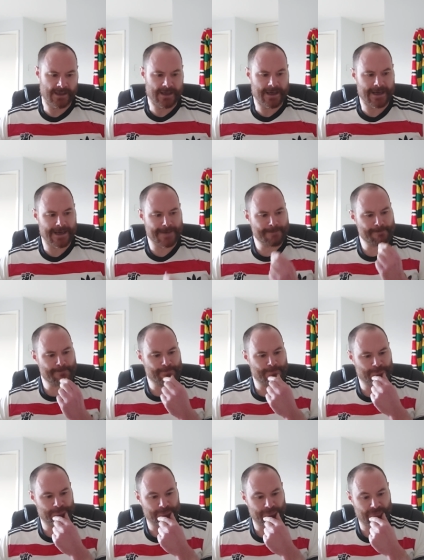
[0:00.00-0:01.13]

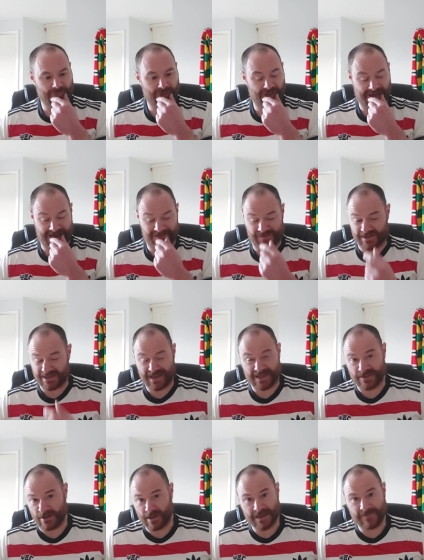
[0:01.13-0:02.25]
I have to say he's
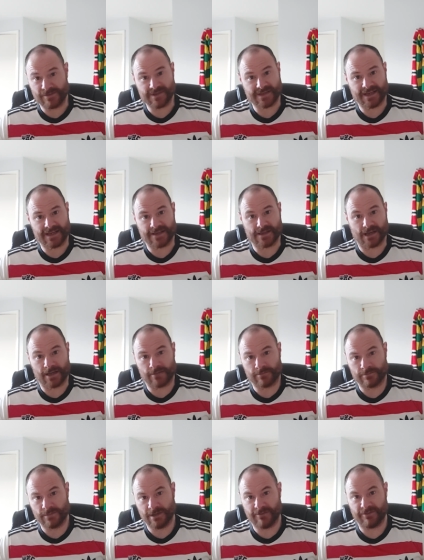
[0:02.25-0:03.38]
not even signed yet
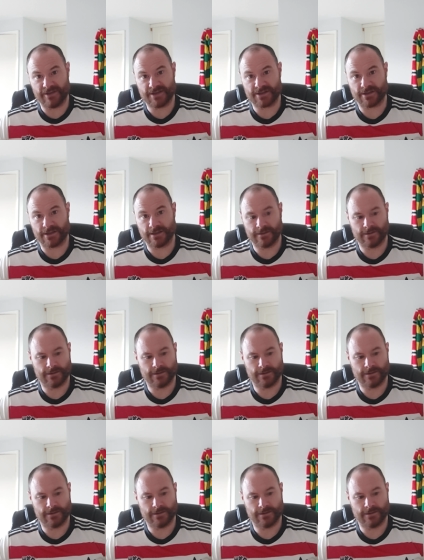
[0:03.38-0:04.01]
officially.